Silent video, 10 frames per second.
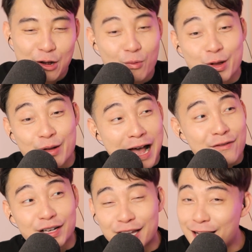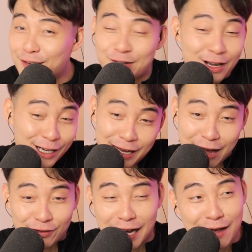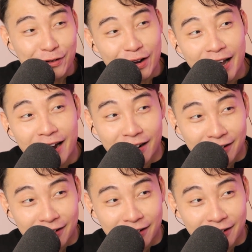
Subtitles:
When you have a kid, you're not gonna have time for your hair.